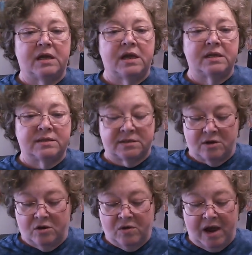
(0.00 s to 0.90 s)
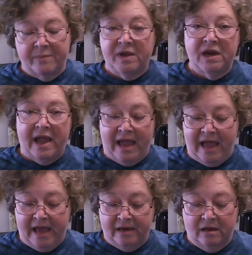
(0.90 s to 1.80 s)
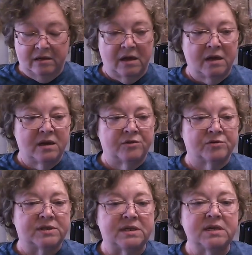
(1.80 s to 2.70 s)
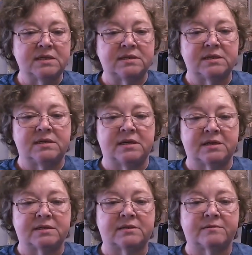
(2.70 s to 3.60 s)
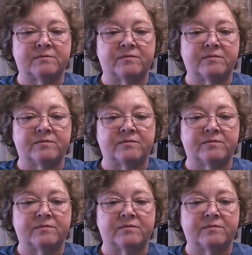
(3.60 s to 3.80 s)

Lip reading: And so I'm going to add another sentence to this.